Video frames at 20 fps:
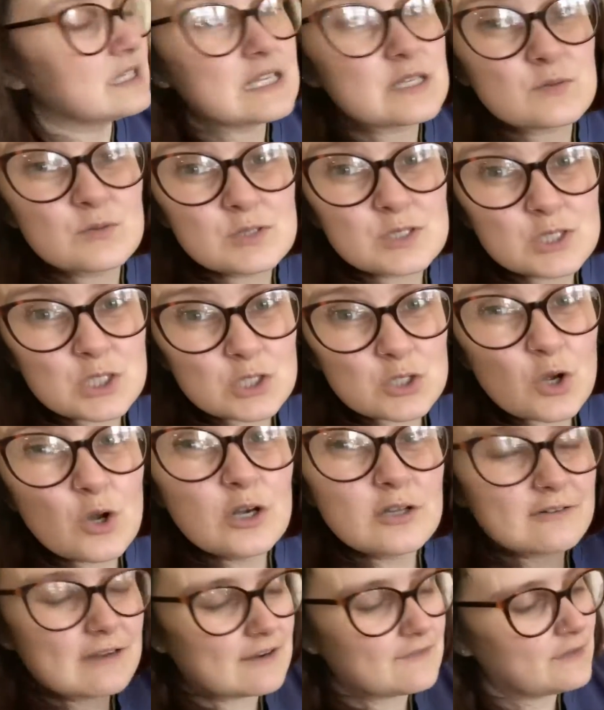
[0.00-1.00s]
this one's just
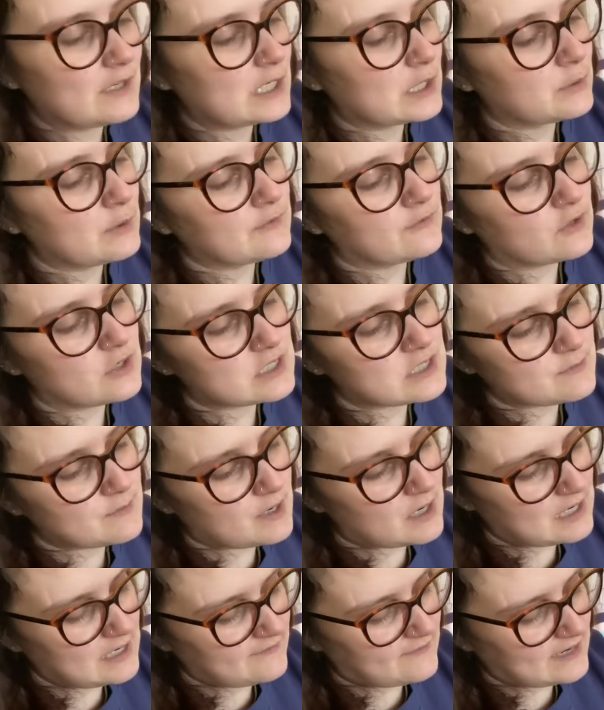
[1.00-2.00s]
holographic. We've got a
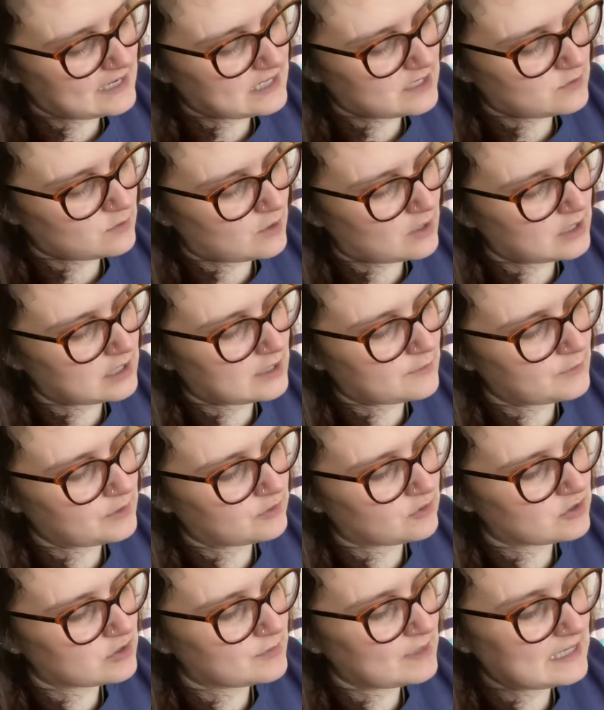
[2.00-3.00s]
smiley faced one and we've
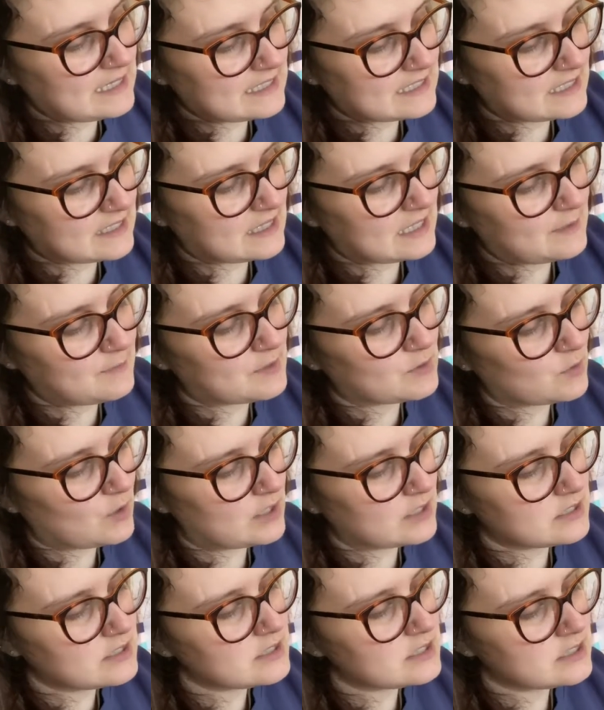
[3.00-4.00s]
got some Easter themed
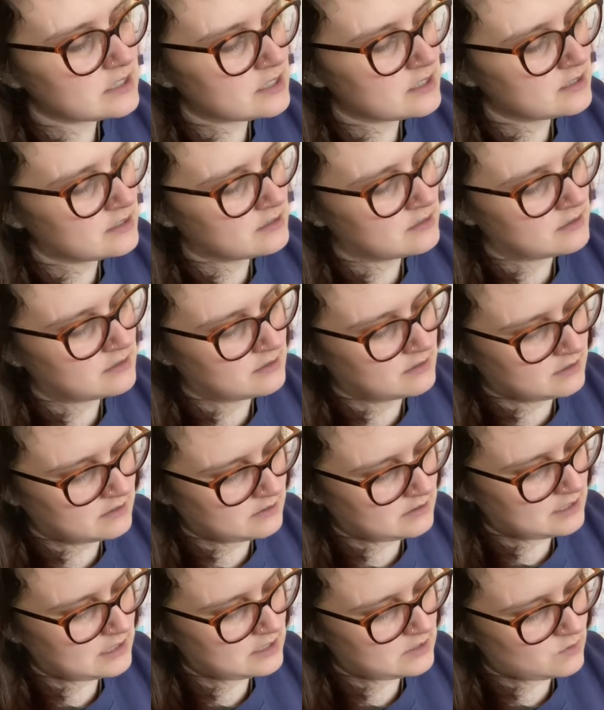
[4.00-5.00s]
ones
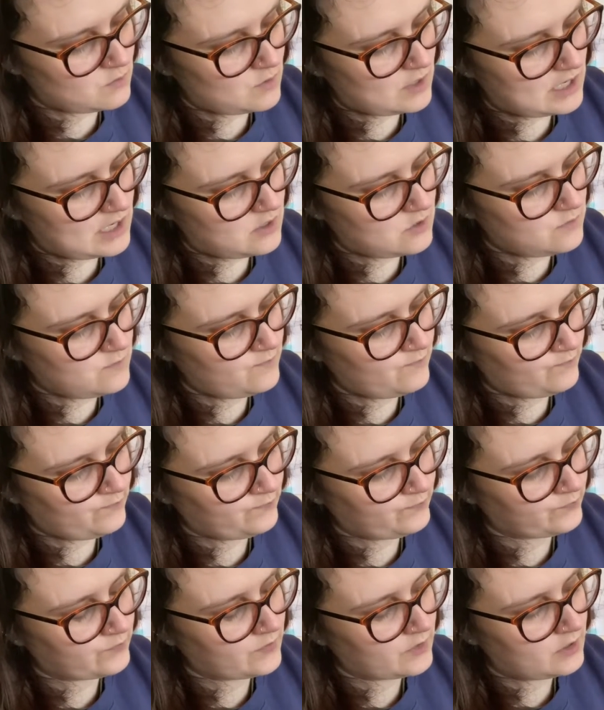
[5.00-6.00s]
as well.
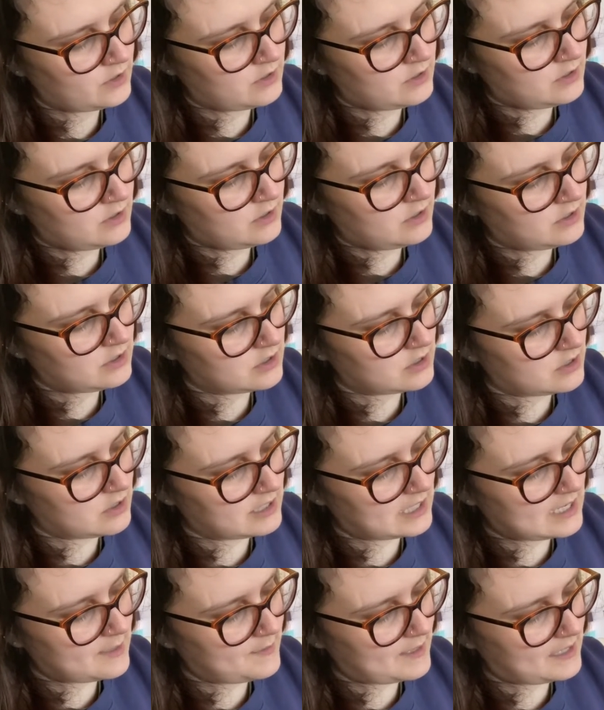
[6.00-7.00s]
We can't get it